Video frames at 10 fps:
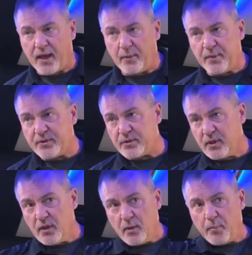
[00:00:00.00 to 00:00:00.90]
cabinets,
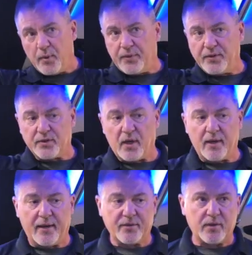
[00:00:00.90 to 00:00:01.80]
both inside
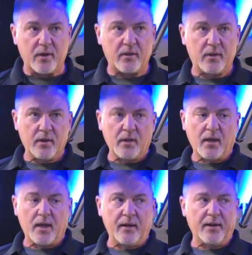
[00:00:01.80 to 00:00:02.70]
outside,
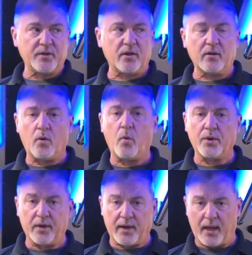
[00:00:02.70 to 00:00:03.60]
and an inside
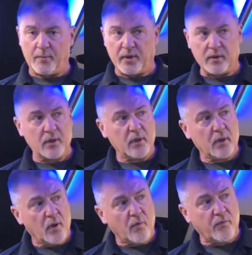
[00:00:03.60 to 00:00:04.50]
corner cabinet.
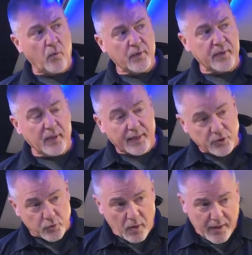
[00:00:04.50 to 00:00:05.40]
For the
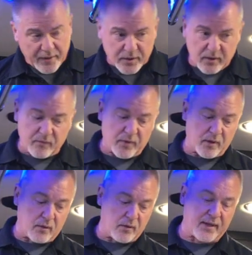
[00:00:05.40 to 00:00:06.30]
electronics in the
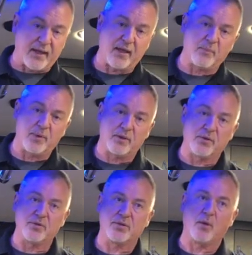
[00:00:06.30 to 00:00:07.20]
vehicle, again,
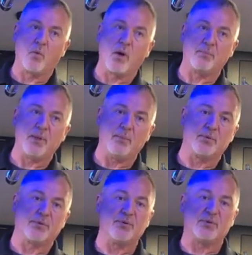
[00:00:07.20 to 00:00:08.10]
because they want
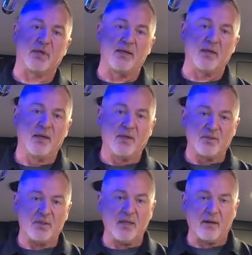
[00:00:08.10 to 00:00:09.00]
people to stay
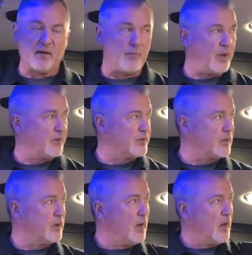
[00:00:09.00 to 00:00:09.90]
seated and
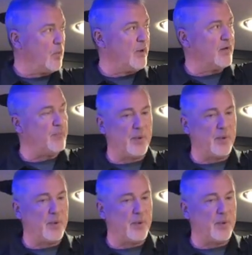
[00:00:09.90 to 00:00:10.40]
belted, we have